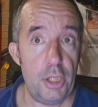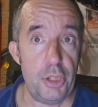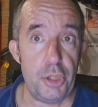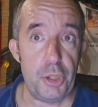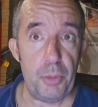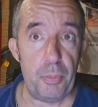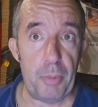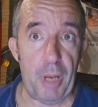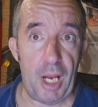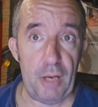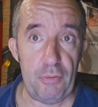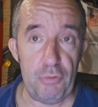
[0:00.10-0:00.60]

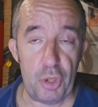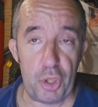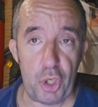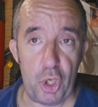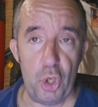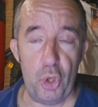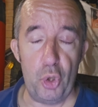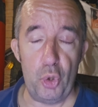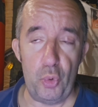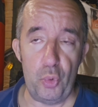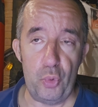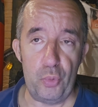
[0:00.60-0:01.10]
As you may
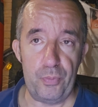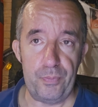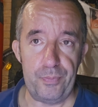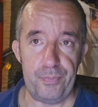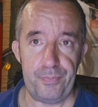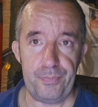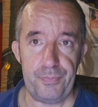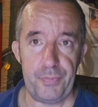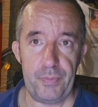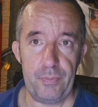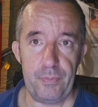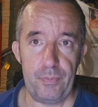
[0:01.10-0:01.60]
recall,
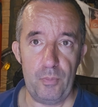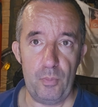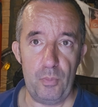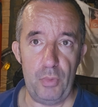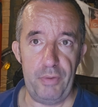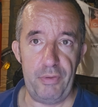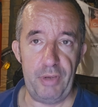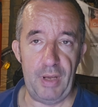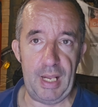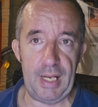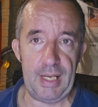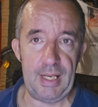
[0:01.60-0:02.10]

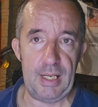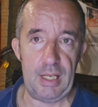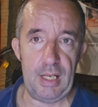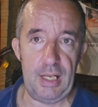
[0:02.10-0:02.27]
we've had